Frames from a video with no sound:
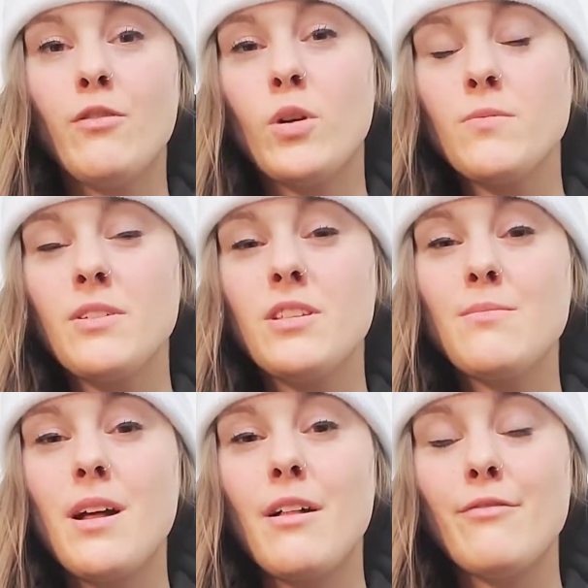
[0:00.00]
Of course, when you
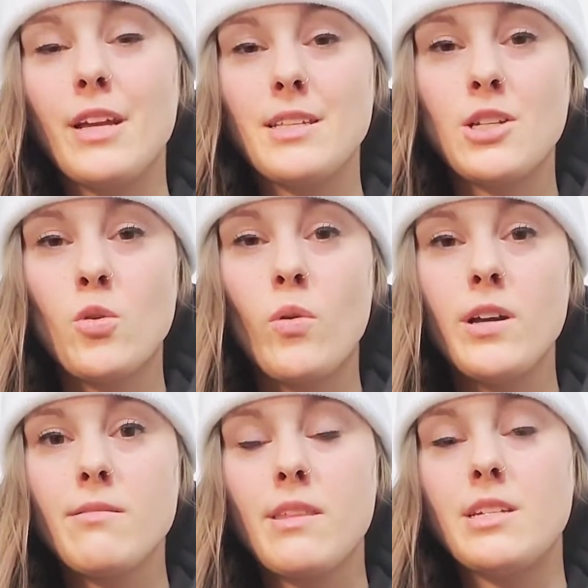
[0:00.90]
smell fake essential
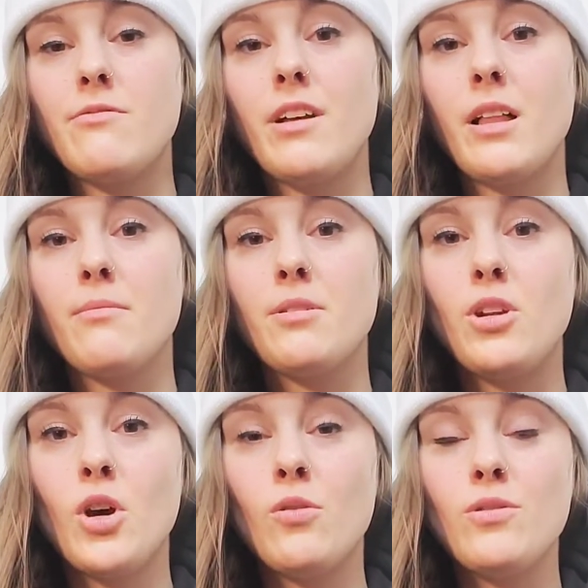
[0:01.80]
oils with a developed
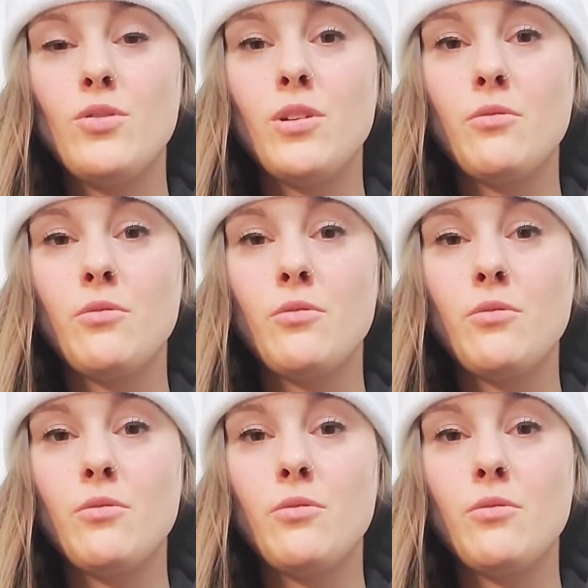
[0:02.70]
nose, you can